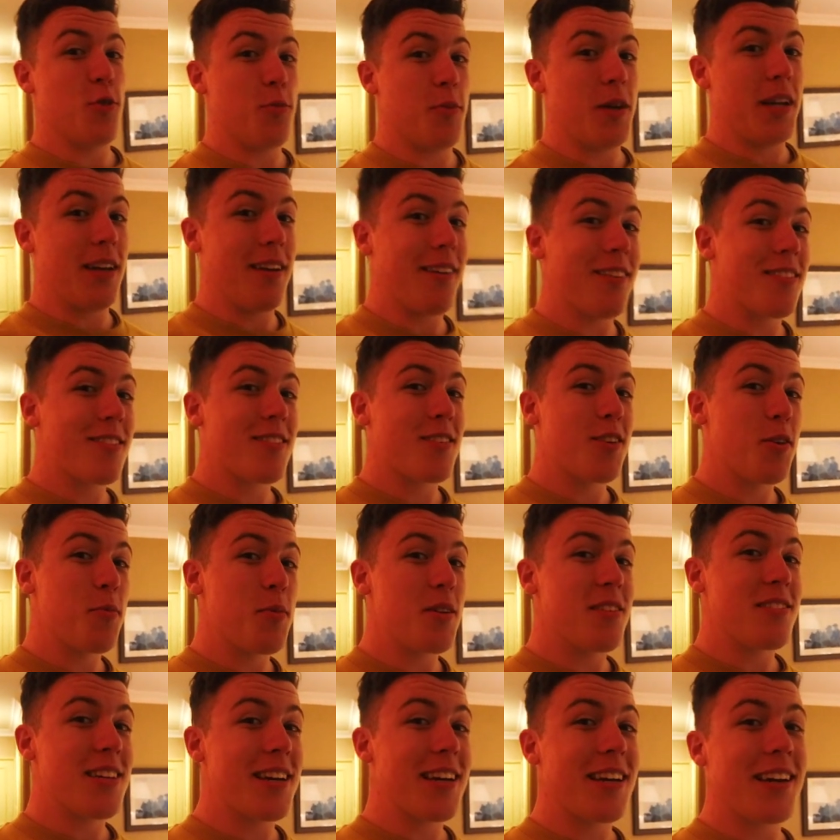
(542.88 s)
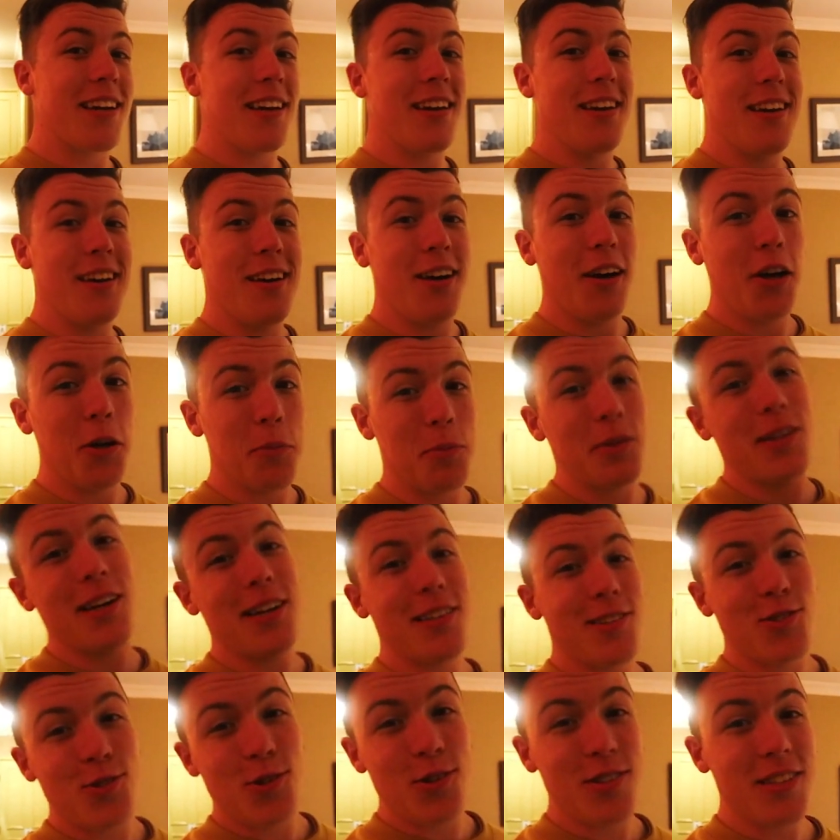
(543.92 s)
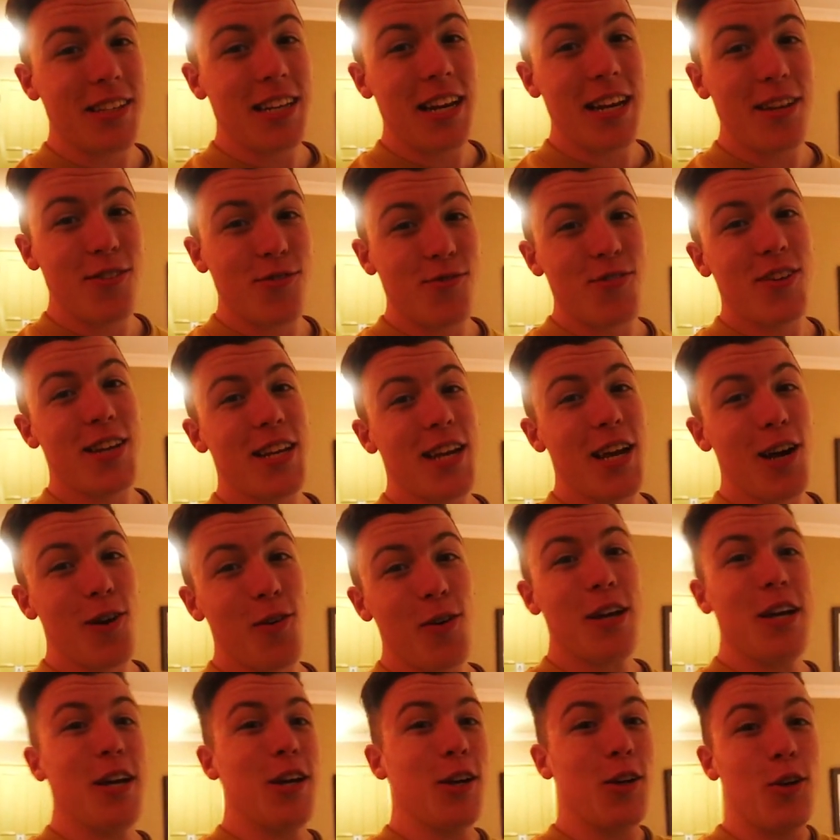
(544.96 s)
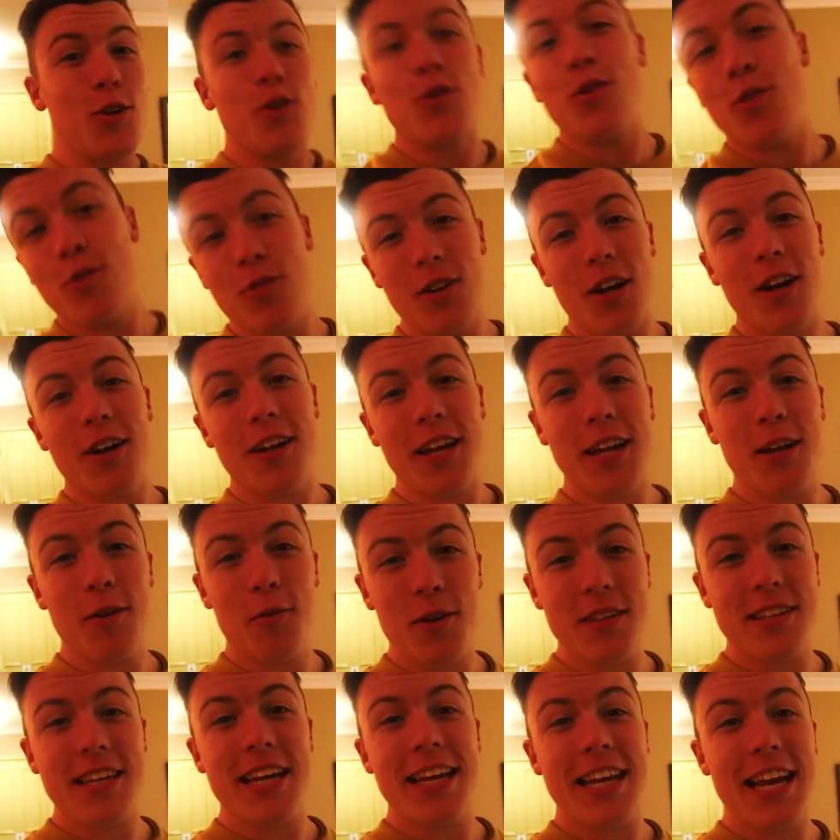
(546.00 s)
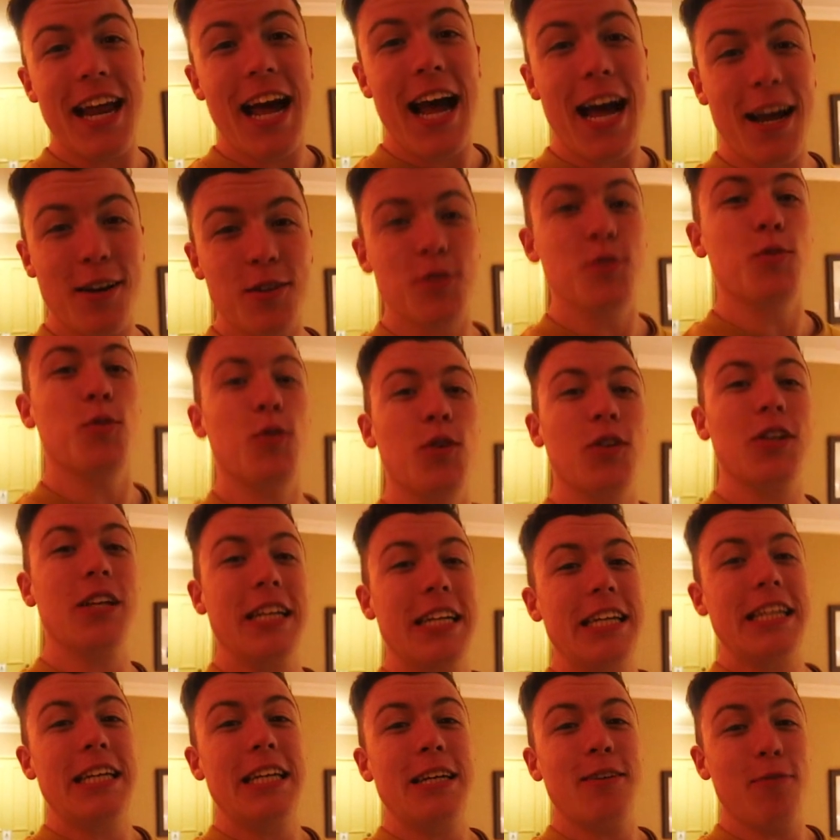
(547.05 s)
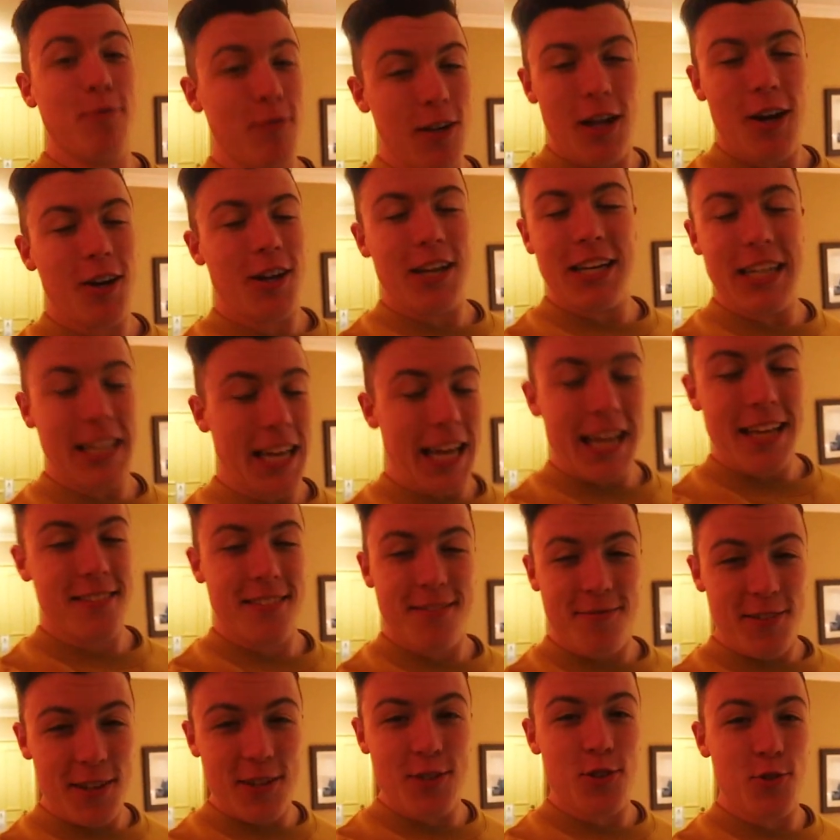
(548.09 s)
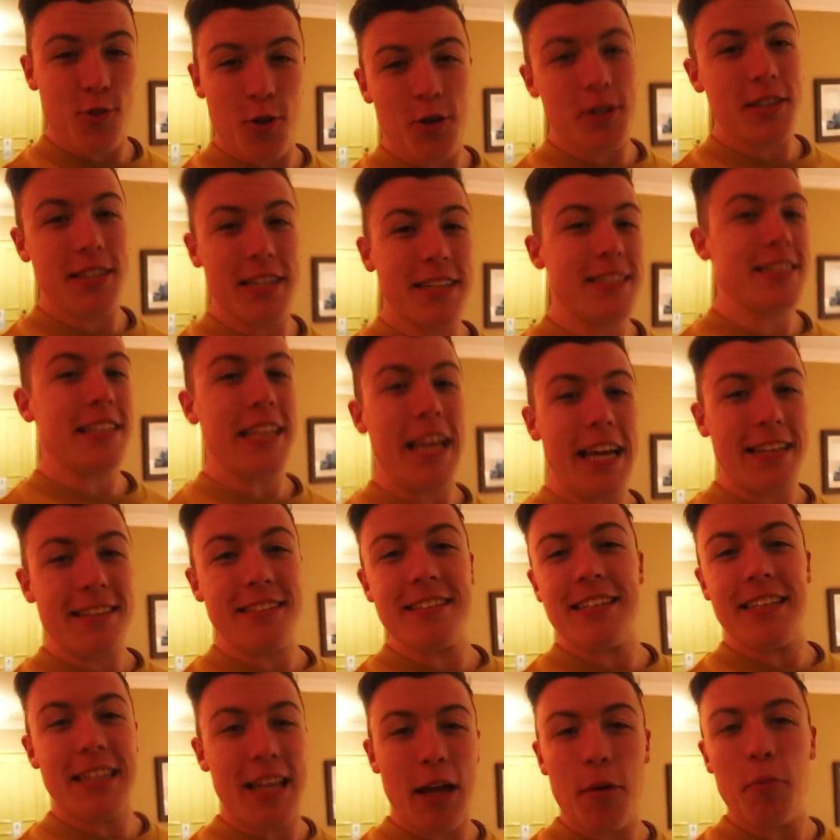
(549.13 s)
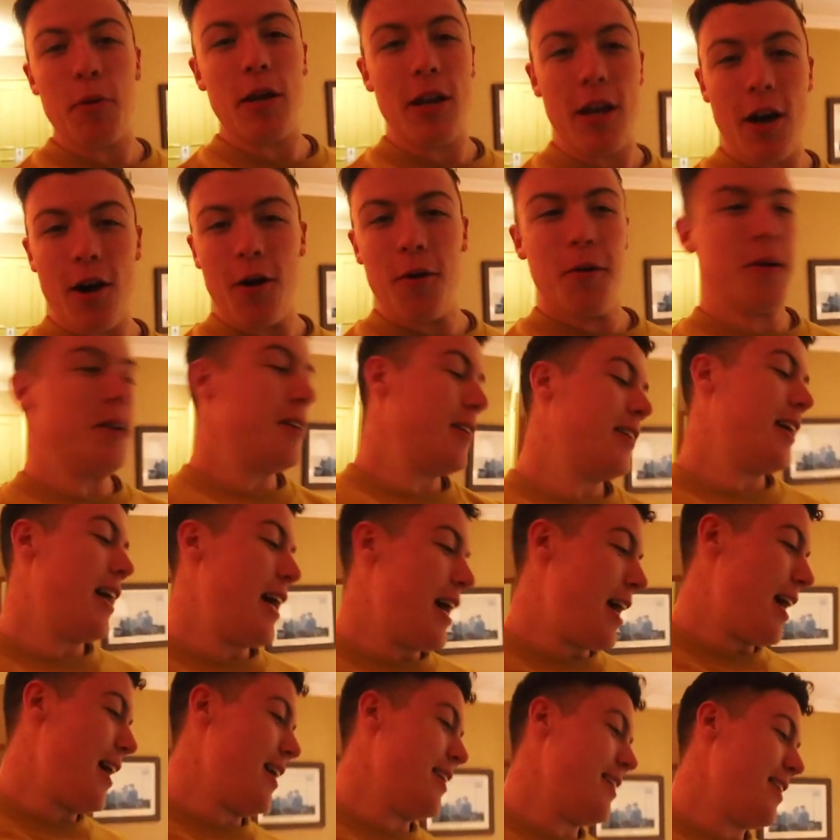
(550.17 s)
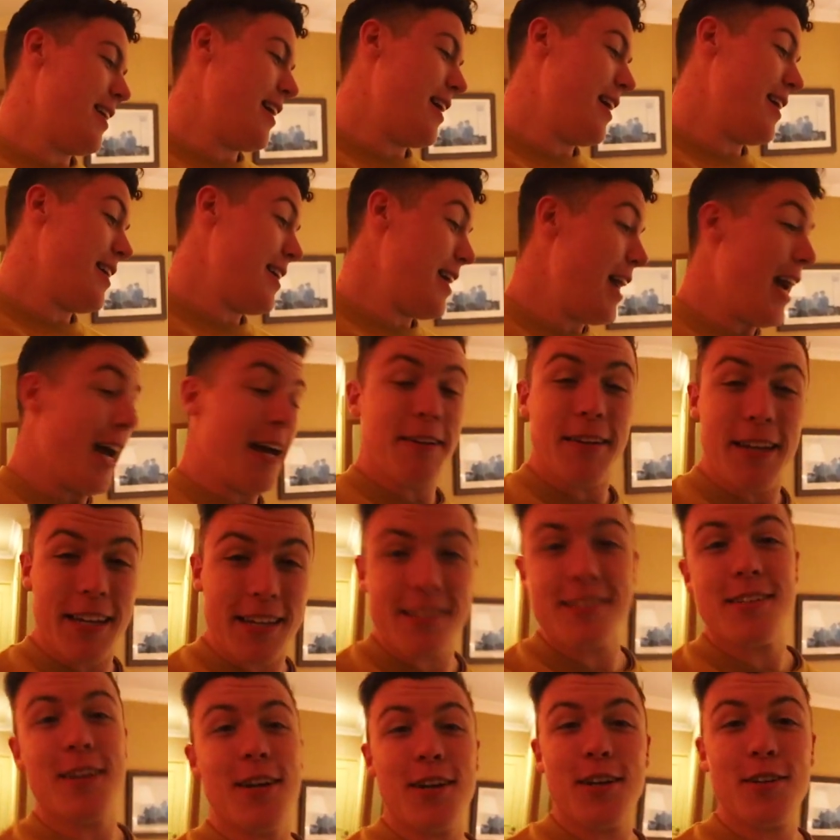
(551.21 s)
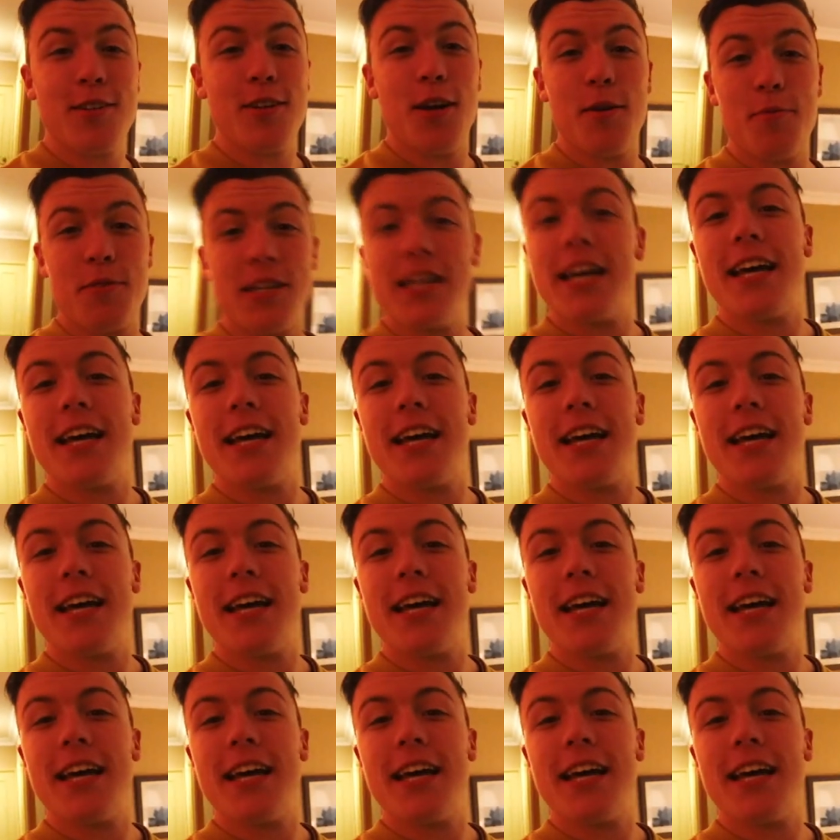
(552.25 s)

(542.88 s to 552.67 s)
jumping. It's going to be sick. Hope you guys enjoyed today's video. Cool vlogging with an actual vlogging lens. If you enjoyed this lens, let me know. And yeah, exciting times